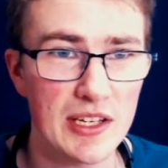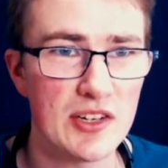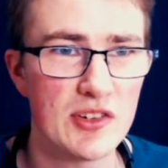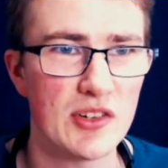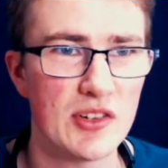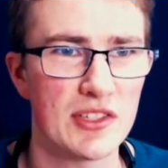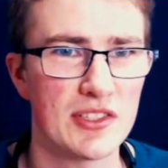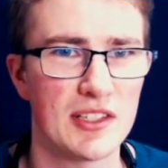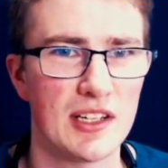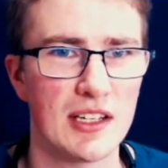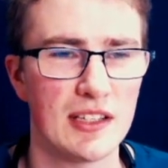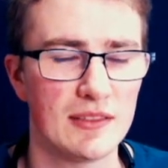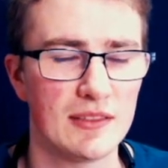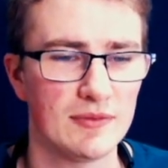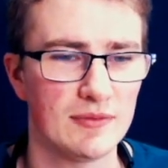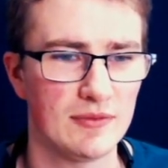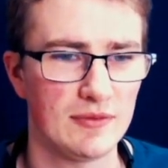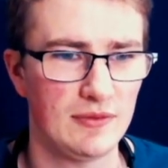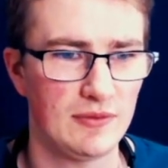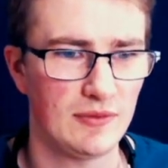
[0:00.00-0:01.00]
interesting.
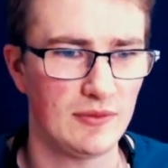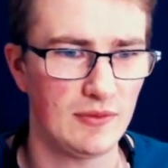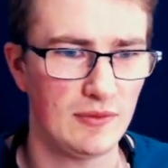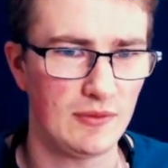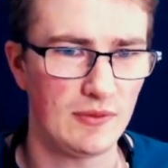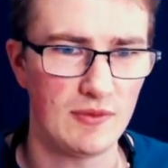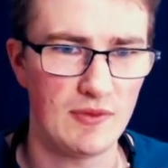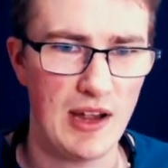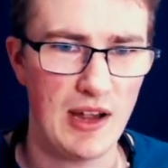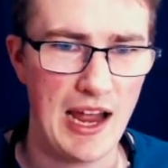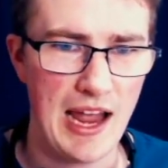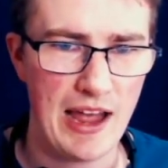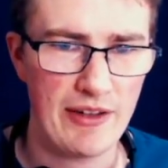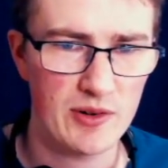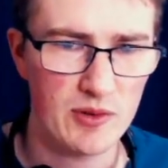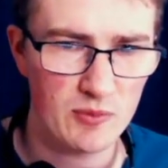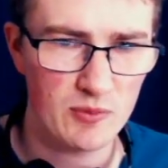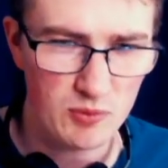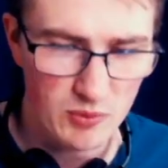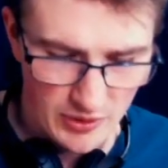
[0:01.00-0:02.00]
I
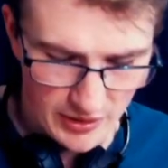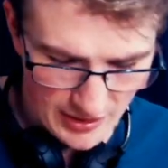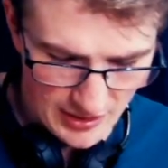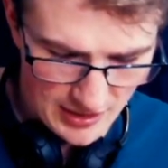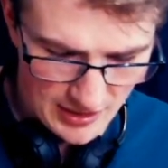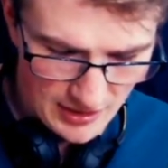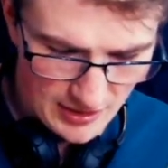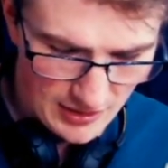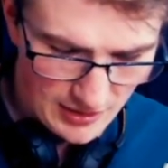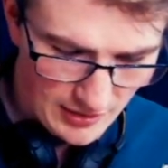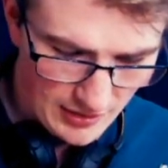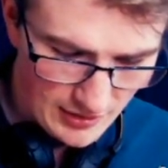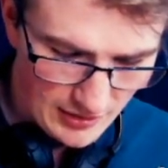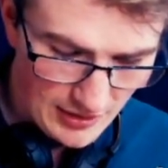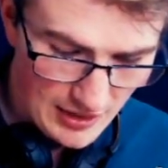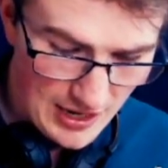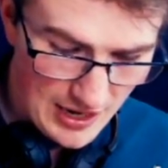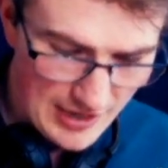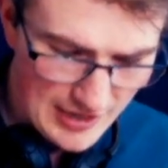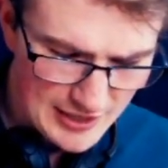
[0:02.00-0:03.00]
haven't really
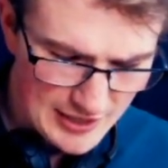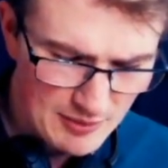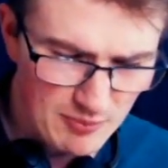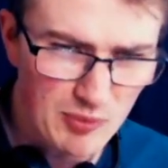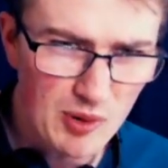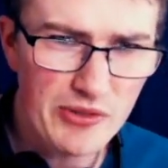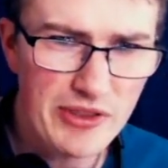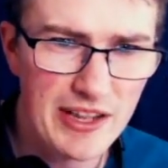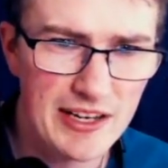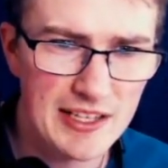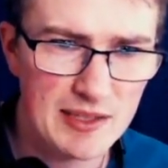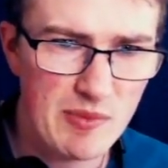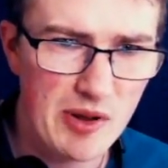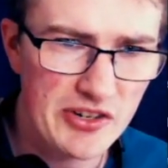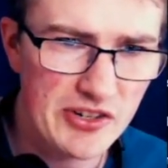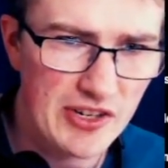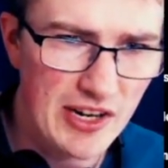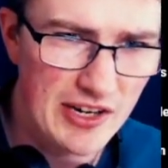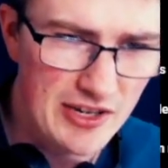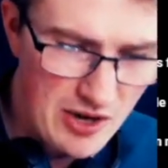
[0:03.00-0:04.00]
explored that as much
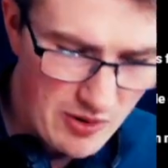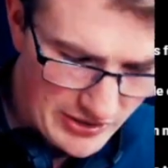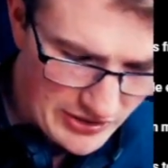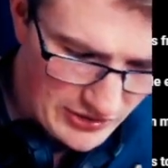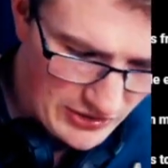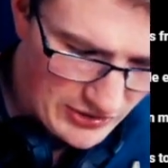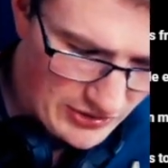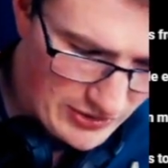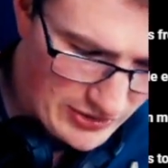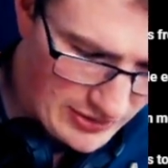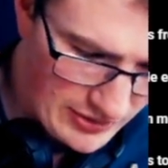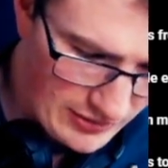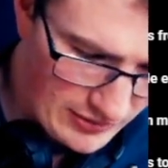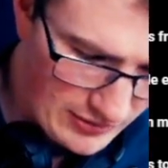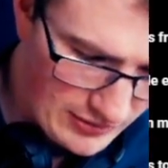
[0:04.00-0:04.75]
as I know I should.